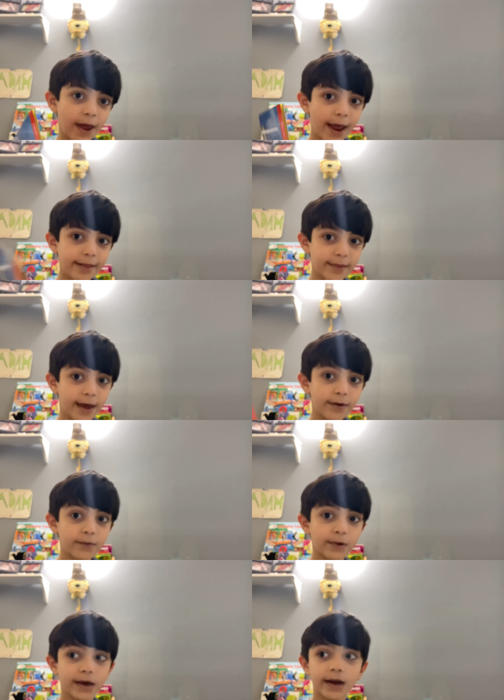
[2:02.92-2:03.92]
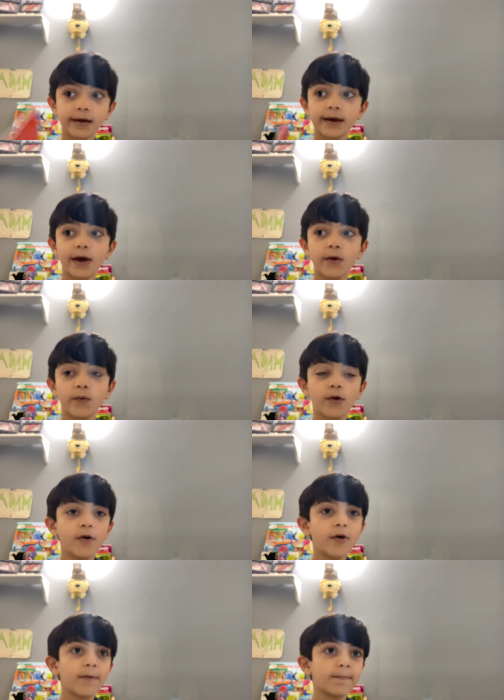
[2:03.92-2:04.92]
and then you can get
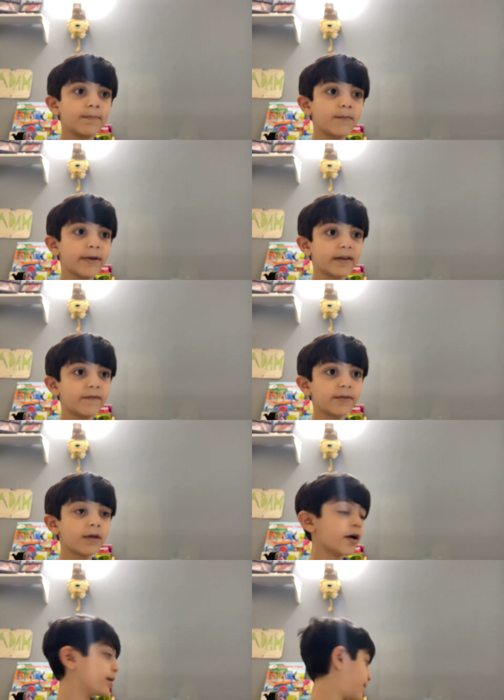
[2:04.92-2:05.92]
ready for the other